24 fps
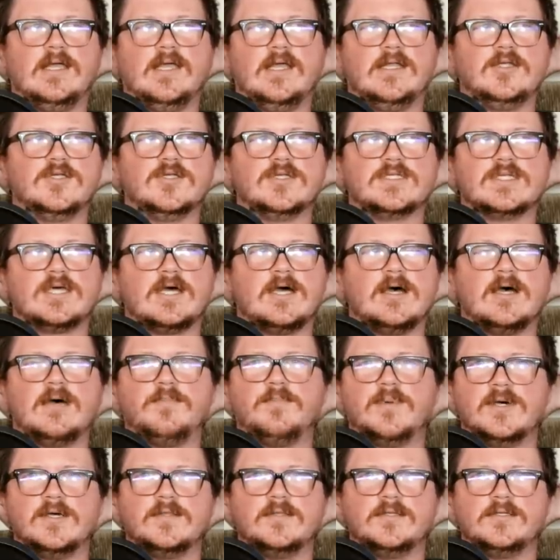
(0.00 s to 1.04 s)
And just
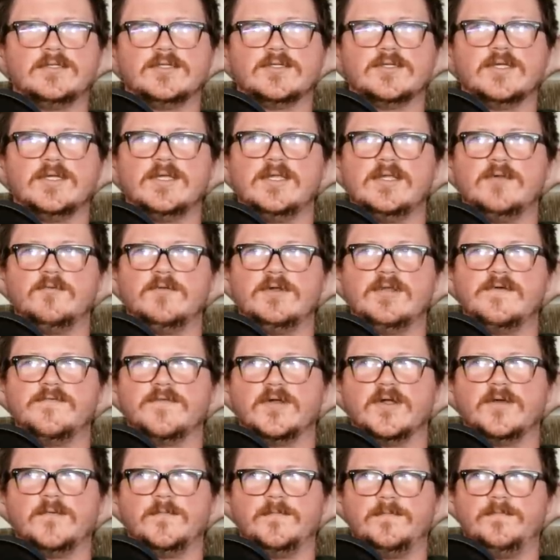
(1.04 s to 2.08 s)
hop on the train
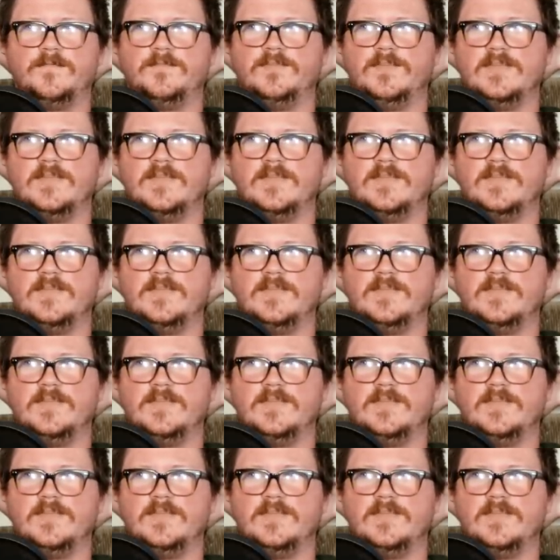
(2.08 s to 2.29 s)
whenever I